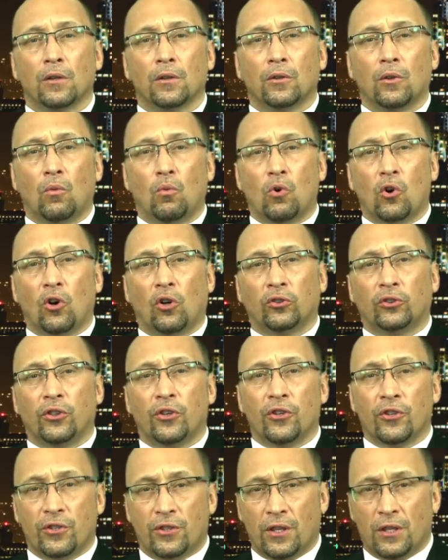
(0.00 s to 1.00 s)
the world
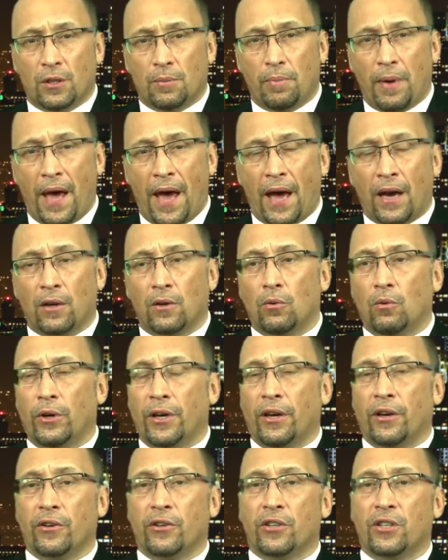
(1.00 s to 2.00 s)
turns its back.
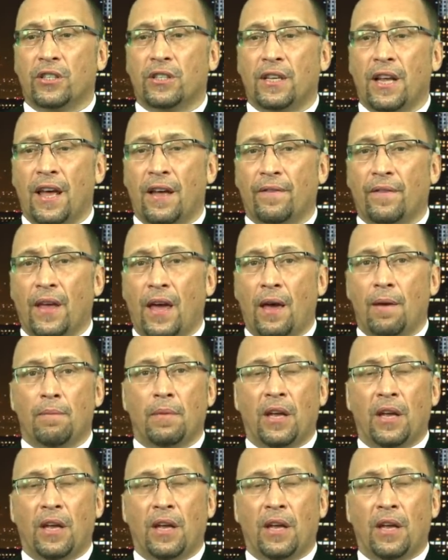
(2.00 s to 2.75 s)
We understand that.